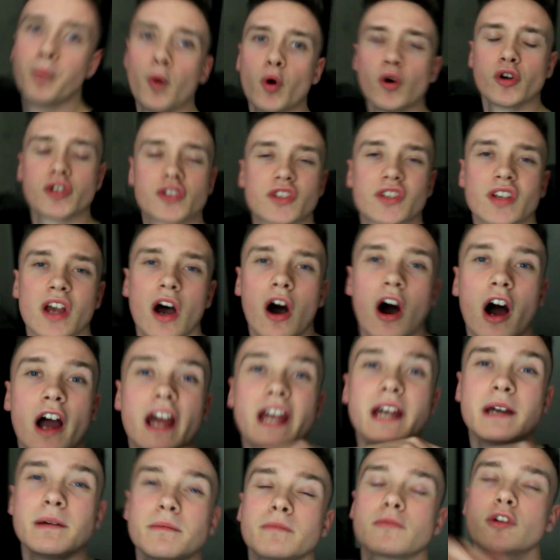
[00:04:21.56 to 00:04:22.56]
But I
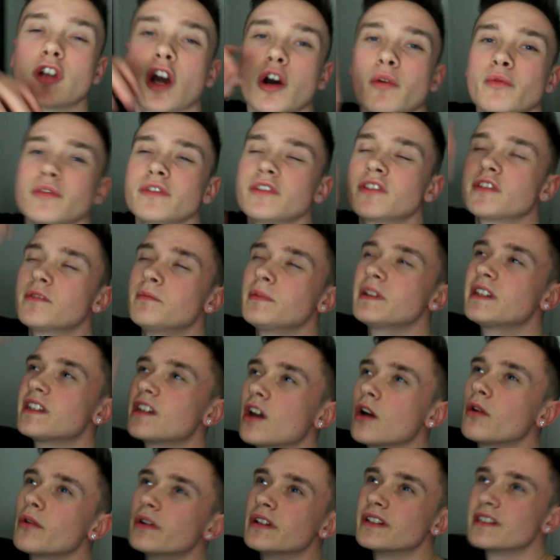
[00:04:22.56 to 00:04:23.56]
am going to be
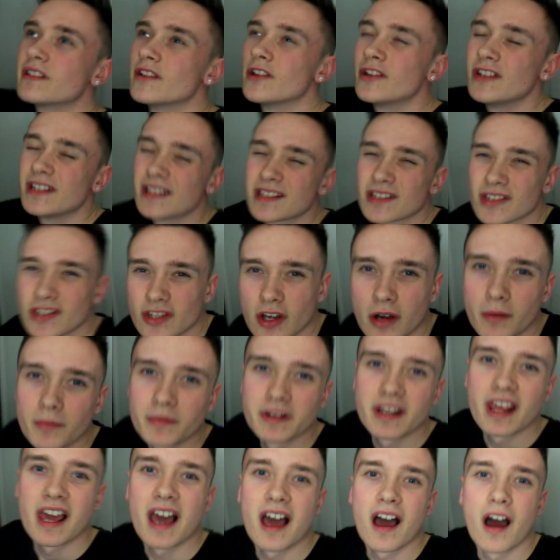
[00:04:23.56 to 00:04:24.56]
going to
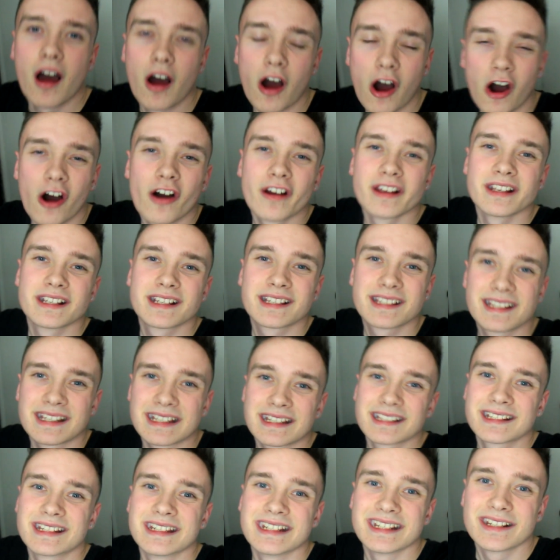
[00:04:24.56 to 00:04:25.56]
Insomnia I
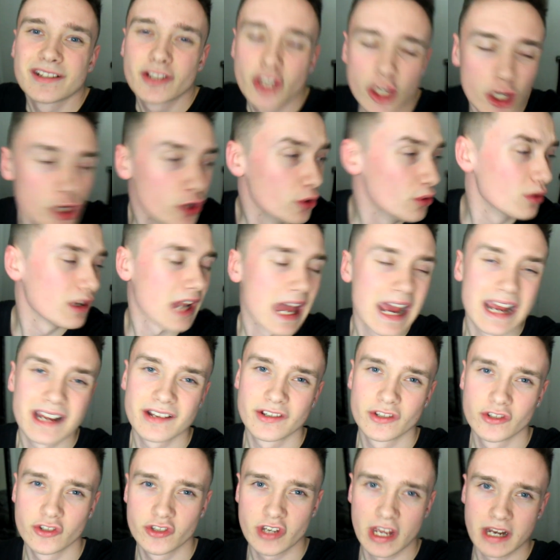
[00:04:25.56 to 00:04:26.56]
sixty-two,
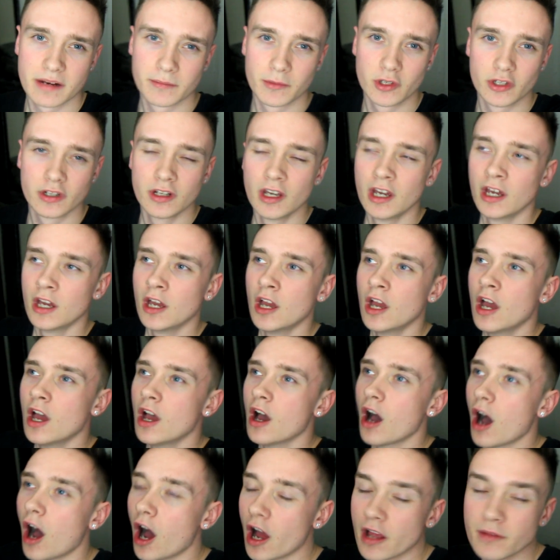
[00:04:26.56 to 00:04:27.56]
ladies and gentlemen.
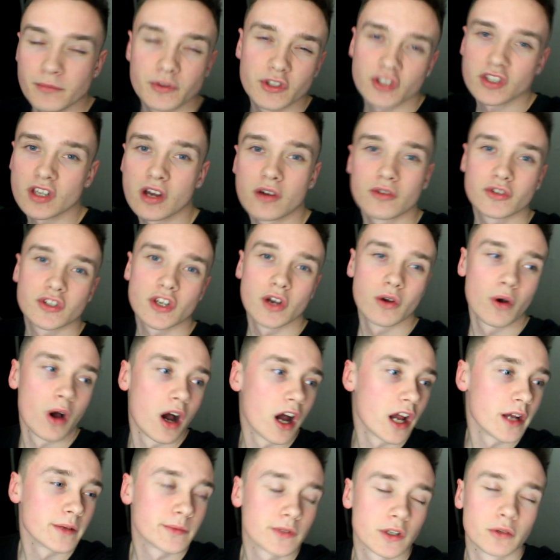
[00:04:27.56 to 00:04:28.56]
I'm so, so
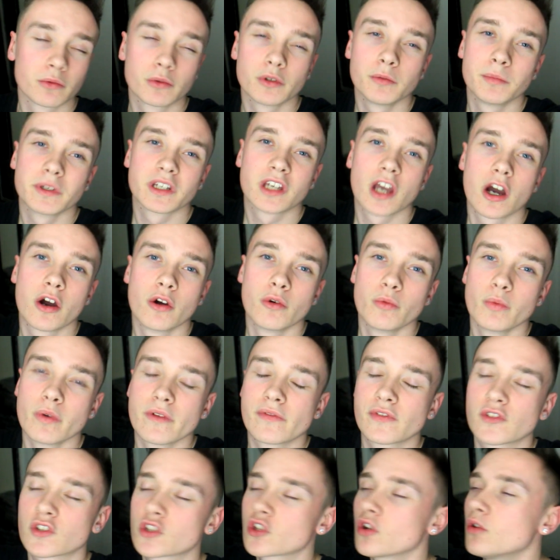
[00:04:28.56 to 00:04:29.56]
hyped. I'm going to be going
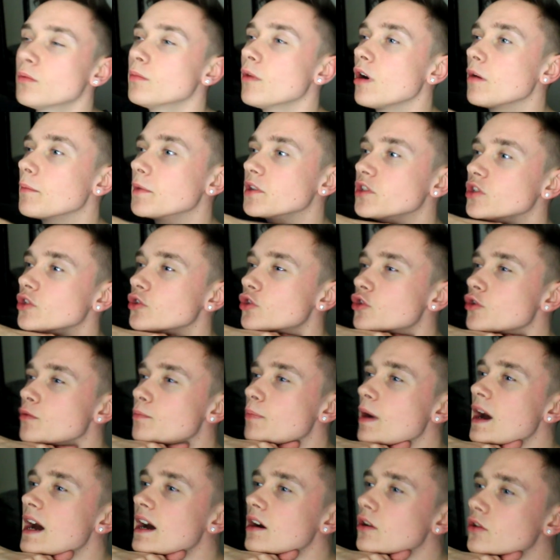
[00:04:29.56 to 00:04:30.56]
with some of my YouTube
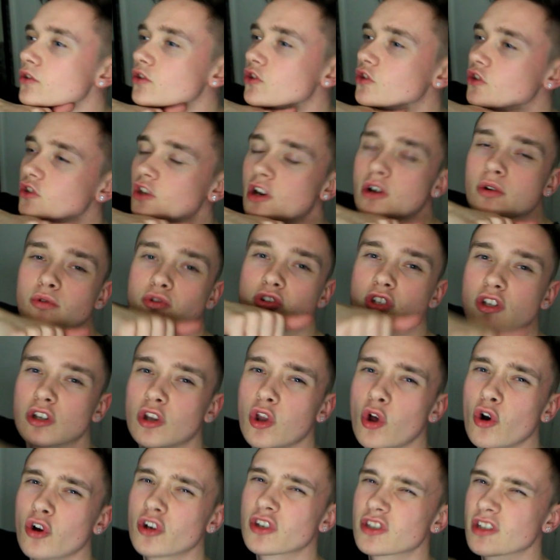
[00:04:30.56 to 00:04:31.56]
pals. So
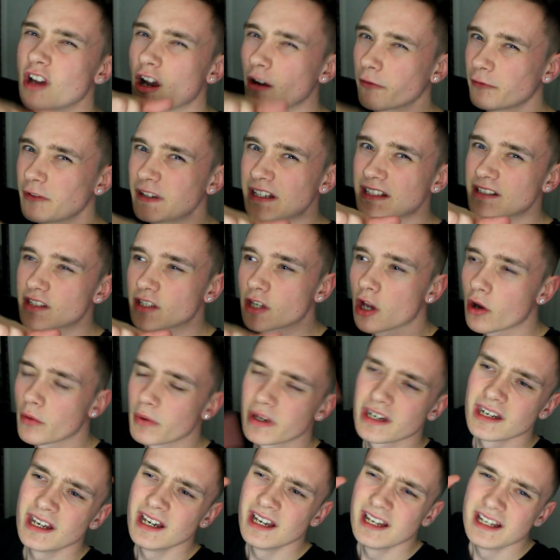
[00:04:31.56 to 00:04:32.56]
Deluxe, I think, is
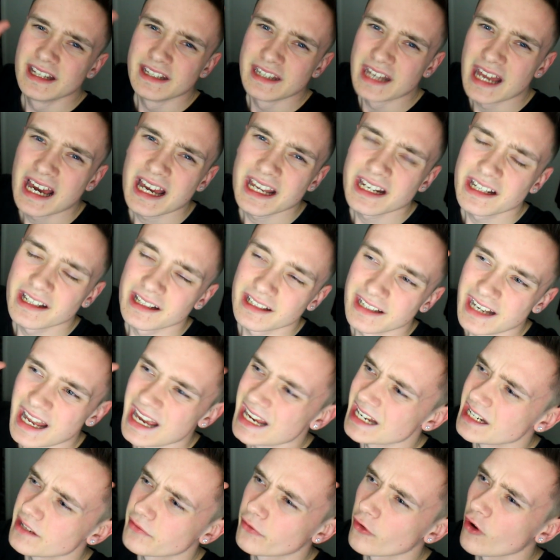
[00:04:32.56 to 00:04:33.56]
going.
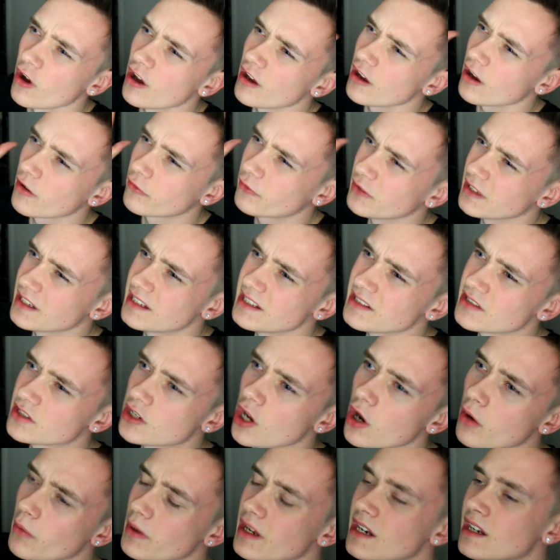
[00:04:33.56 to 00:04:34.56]
ninety-five, I think, is
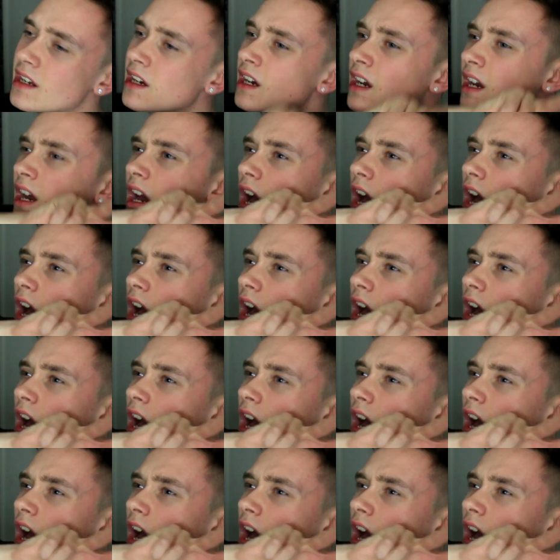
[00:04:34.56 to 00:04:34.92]
going.